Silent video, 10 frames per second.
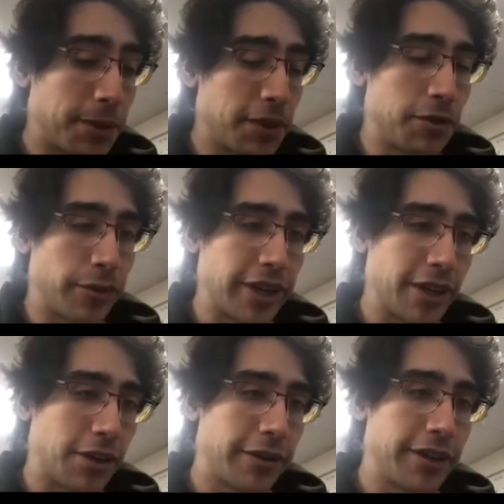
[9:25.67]
we can
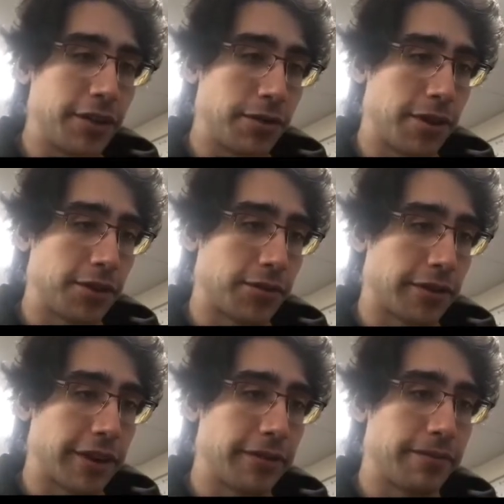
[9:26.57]
already do this one,
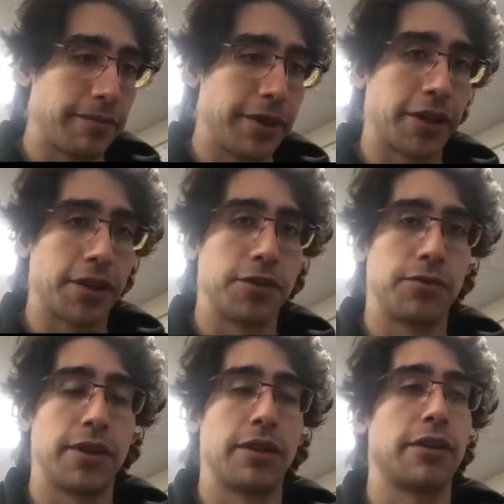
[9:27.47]
right? Because we
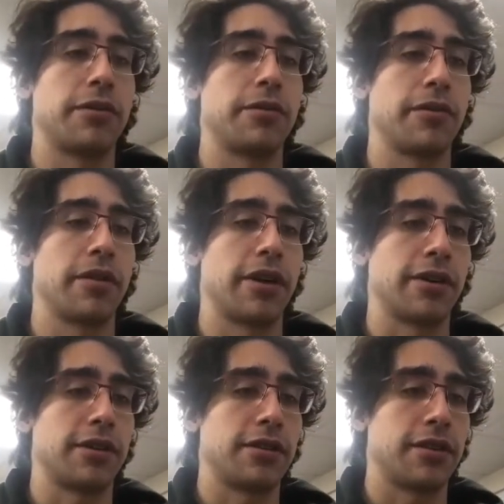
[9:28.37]
know that,